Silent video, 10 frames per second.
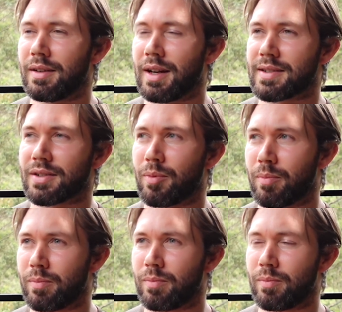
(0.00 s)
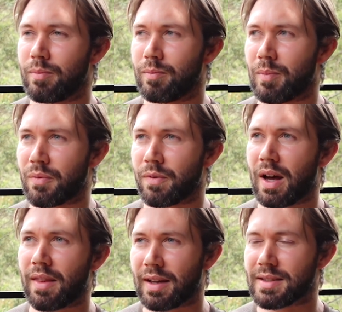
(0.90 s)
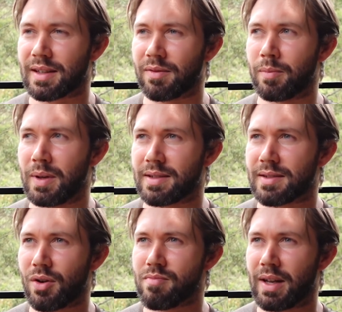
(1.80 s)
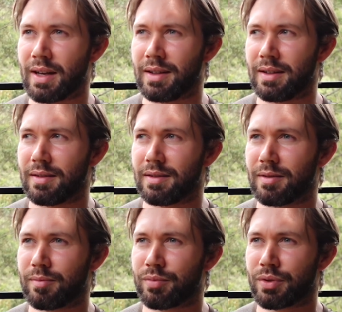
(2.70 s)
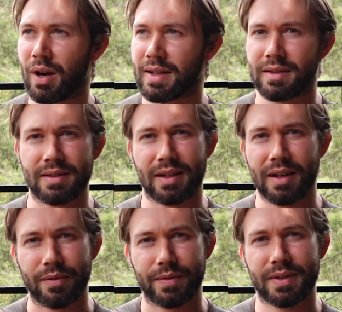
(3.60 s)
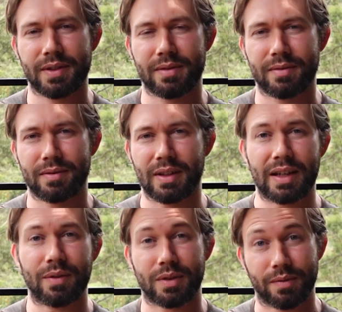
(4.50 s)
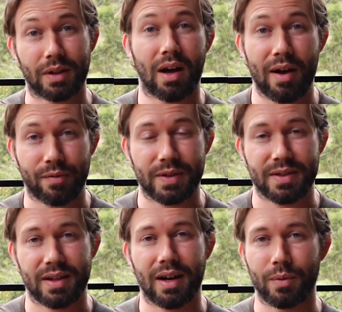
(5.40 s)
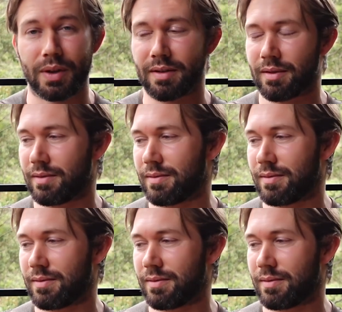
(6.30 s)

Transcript: And so my Father has given me so many priceless gifts. The gift of life to start with.